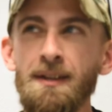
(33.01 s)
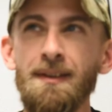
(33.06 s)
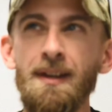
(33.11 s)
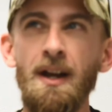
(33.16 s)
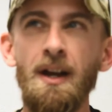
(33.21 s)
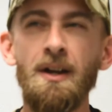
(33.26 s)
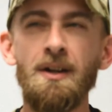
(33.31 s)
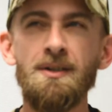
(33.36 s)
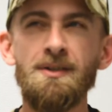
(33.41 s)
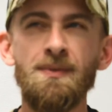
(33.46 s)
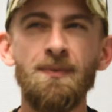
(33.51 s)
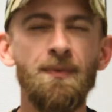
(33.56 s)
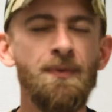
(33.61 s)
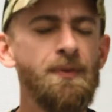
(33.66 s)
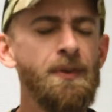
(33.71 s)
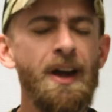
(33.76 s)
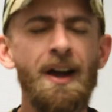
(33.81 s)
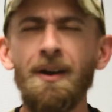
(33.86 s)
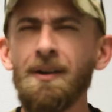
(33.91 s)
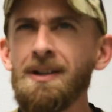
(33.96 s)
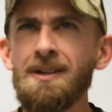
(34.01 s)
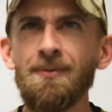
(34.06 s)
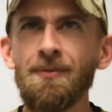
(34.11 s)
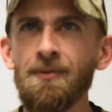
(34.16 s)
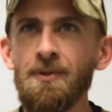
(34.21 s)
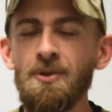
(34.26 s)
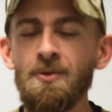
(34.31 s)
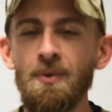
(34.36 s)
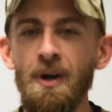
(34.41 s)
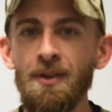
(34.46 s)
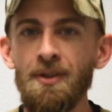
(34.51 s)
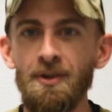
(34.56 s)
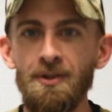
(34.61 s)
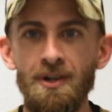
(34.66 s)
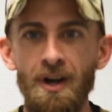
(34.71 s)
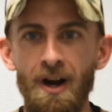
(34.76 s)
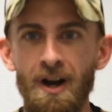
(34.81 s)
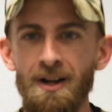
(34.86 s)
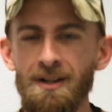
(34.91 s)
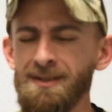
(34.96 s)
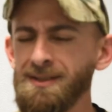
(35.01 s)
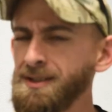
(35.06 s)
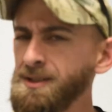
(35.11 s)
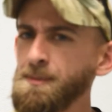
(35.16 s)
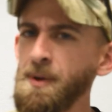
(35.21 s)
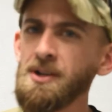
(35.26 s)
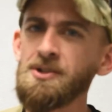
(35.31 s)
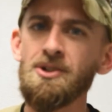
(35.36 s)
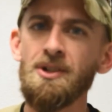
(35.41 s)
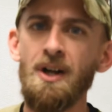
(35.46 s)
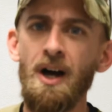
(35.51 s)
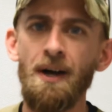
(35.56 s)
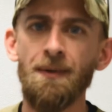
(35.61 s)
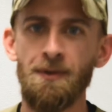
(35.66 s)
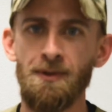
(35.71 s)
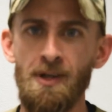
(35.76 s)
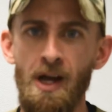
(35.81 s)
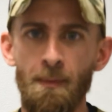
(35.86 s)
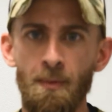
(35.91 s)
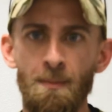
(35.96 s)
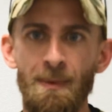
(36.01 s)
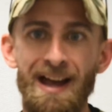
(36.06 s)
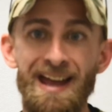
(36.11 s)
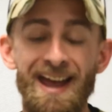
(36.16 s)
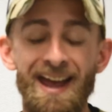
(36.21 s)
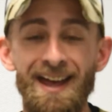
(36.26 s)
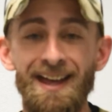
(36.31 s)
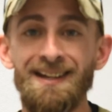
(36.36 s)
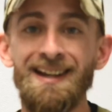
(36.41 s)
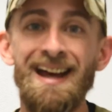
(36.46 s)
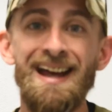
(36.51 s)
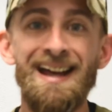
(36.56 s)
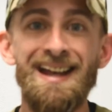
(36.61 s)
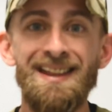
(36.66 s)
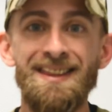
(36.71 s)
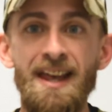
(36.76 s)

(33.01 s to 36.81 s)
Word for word: There's very few other dogs, especially off the top of my head,